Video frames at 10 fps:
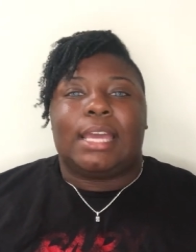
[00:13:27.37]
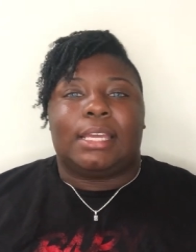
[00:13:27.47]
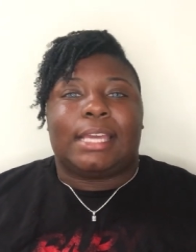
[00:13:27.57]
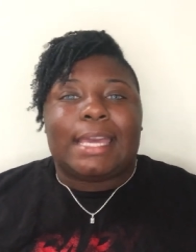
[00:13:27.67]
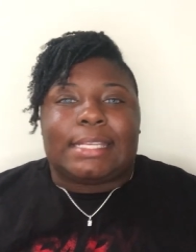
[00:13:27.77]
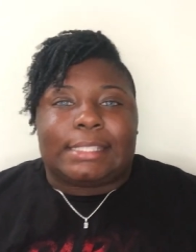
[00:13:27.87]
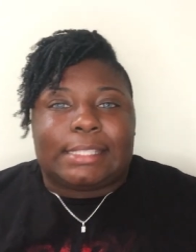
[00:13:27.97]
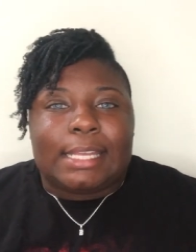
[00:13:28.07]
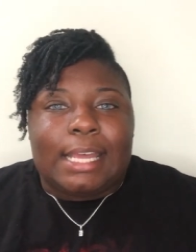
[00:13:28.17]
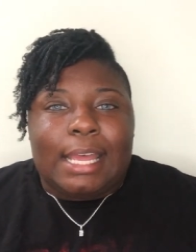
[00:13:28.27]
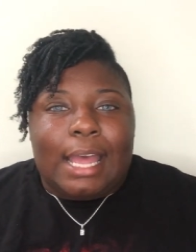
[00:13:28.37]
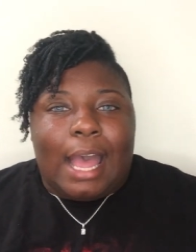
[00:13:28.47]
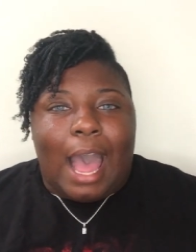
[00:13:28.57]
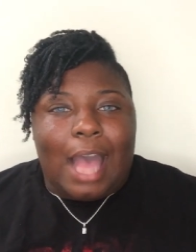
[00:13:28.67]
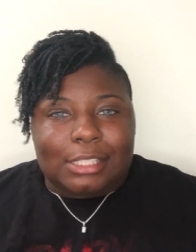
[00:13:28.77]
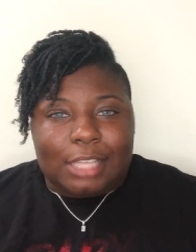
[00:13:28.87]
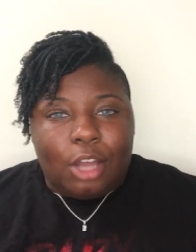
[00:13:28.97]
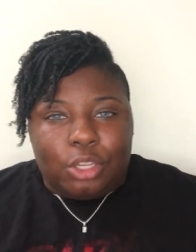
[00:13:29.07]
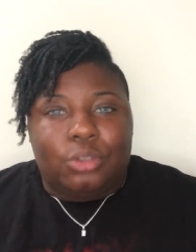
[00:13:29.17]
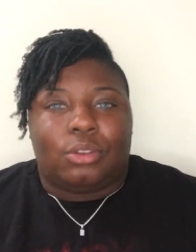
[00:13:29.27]
yes, I saw
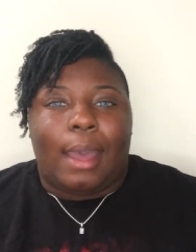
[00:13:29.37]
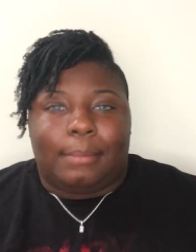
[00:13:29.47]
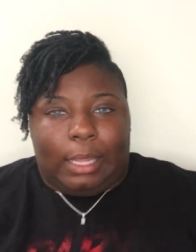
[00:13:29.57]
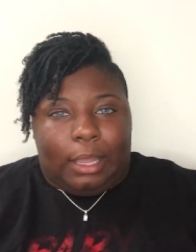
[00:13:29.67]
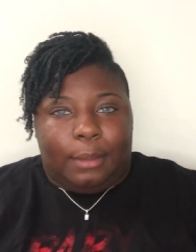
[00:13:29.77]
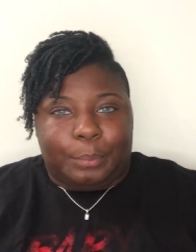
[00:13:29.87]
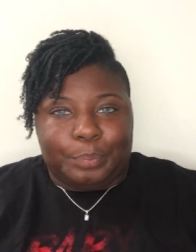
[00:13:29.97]
you drop that.